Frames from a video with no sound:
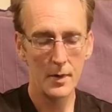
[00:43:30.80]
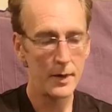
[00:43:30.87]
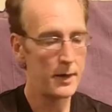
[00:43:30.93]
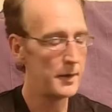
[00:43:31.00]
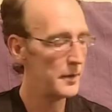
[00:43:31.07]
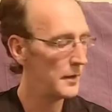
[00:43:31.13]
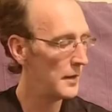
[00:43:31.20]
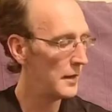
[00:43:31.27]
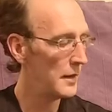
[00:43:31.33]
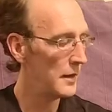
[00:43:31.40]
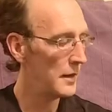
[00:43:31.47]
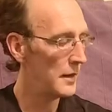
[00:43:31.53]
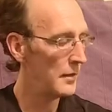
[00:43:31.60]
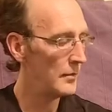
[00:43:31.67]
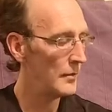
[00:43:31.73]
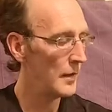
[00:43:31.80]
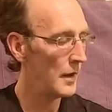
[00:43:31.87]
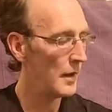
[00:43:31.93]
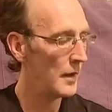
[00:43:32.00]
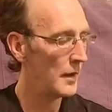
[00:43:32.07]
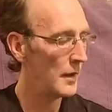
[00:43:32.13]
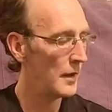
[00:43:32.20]
Right.
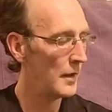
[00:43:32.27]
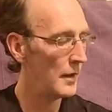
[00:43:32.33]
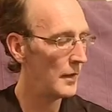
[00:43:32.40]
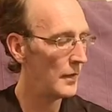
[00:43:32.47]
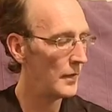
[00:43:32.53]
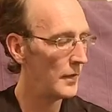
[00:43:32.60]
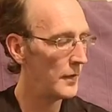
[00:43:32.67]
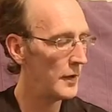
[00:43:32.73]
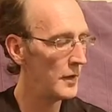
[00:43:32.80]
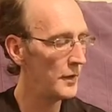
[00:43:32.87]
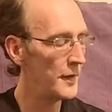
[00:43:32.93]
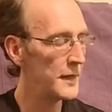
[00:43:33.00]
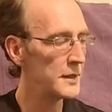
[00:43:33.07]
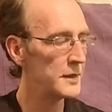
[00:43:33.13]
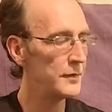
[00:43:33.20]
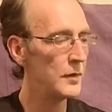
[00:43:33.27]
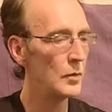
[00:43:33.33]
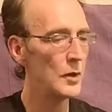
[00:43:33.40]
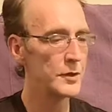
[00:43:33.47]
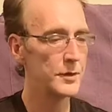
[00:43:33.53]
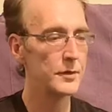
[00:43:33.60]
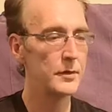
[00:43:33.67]
The other thing is,
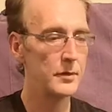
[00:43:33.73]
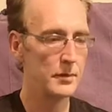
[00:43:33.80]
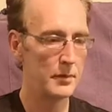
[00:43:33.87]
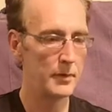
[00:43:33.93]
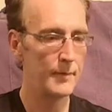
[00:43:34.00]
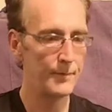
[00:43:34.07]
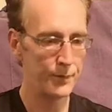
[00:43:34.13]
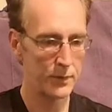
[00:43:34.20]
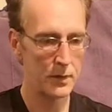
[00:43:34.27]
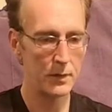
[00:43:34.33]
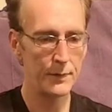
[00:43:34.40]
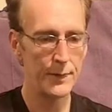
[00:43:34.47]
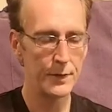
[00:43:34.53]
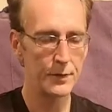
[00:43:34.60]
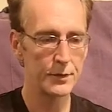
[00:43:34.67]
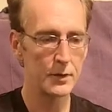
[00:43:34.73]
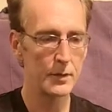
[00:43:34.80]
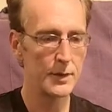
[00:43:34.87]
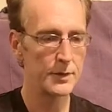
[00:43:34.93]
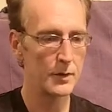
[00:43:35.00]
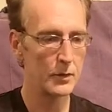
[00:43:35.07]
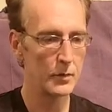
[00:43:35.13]
if you watch the videos
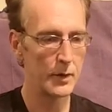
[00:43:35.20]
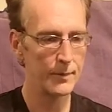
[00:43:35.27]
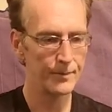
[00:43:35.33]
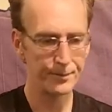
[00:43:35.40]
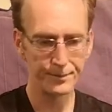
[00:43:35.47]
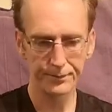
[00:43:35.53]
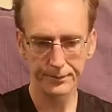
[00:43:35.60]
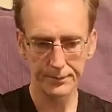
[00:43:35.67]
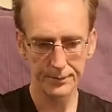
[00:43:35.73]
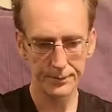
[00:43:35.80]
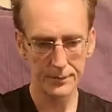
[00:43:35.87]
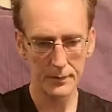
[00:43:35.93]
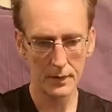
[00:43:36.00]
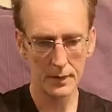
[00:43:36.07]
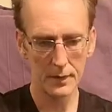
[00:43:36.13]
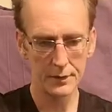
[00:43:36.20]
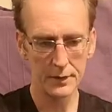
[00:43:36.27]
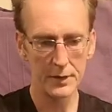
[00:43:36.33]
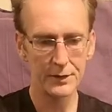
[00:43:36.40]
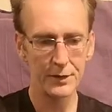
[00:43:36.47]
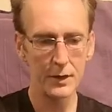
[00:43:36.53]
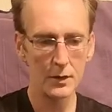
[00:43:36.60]
of the West Elm Way,
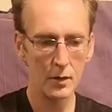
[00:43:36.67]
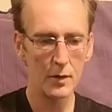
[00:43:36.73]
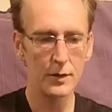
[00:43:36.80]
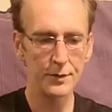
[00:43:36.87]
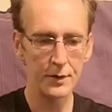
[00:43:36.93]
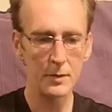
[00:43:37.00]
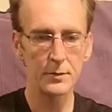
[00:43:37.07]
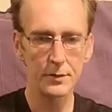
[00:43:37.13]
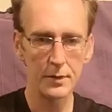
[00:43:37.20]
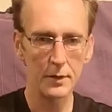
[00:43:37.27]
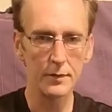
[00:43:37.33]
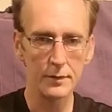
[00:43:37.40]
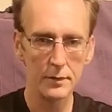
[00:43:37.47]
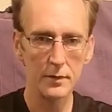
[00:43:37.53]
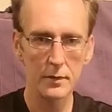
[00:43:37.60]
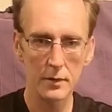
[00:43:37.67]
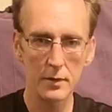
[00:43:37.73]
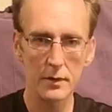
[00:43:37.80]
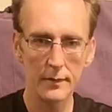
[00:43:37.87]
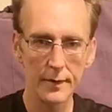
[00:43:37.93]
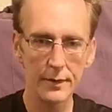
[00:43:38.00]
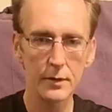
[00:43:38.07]
you see a lot of the same stuff
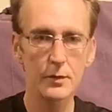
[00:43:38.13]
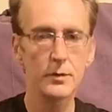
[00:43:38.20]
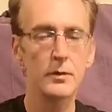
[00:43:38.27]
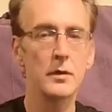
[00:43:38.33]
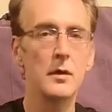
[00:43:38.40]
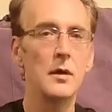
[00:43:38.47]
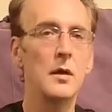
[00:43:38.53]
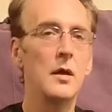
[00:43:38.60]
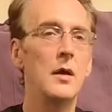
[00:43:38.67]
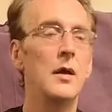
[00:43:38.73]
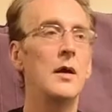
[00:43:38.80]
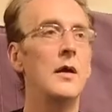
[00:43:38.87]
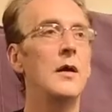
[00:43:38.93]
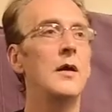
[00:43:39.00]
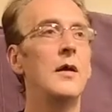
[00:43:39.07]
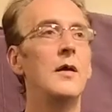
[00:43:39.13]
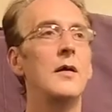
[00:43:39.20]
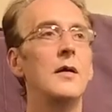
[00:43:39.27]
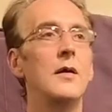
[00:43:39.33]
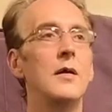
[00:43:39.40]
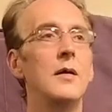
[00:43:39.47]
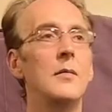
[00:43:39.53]
in the videos.
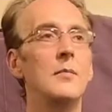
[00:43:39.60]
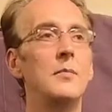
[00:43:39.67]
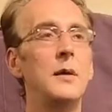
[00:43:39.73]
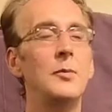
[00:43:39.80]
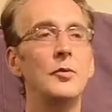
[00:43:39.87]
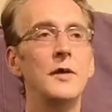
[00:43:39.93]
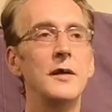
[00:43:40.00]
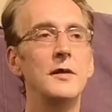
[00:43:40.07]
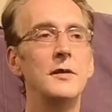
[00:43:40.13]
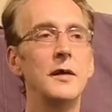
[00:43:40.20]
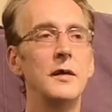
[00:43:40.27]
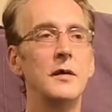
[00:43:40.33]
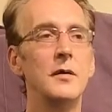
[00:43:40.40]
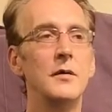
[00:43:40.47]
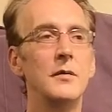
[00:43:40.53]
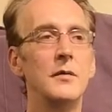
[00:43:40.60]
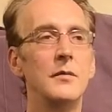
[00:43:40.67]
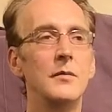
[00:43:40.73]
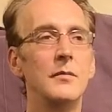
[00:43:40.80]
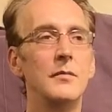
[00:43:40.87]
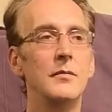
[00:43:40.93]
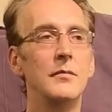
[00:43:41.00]
People tend to take
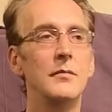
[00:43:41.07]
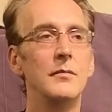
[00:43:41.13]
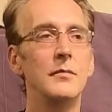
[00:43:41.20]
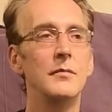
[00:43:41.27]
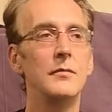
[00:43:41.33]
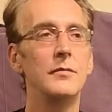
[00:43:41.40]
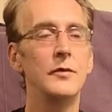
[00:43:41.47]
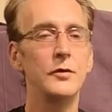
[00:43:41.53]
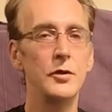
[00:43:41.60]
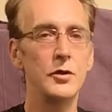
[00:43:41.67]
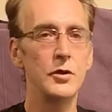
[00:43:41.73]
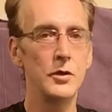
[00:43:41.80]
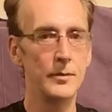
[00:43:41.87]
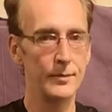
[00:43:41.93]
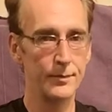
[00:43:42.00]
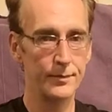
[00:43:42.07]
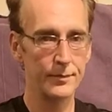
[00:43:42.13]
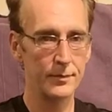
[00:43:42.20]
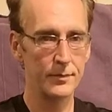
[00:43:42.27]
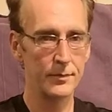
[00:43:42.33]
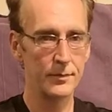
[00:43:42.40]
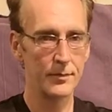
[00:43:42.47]
footage
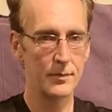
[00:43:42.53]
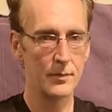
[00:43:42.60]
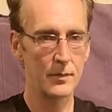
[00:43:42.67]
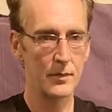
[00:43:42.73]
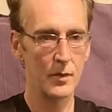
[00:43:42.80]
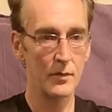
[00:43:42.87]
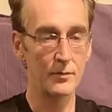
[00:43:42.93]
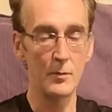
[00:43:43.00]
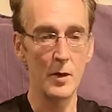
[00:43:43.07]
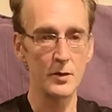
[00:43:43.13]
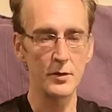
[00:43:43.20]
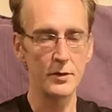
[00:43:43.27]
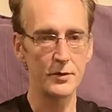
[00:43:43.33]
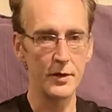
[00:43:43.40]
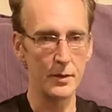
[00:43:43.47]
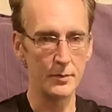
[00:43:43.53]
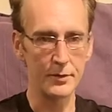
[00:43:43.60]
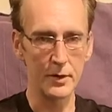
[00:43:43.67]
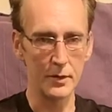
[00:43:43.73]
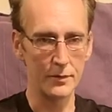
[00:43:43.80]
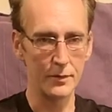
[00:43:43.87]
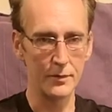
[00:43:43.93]
of much the
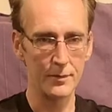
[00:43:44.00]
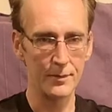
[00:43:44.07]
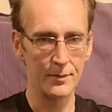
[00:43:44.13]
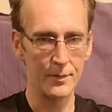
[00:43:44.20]
same stuff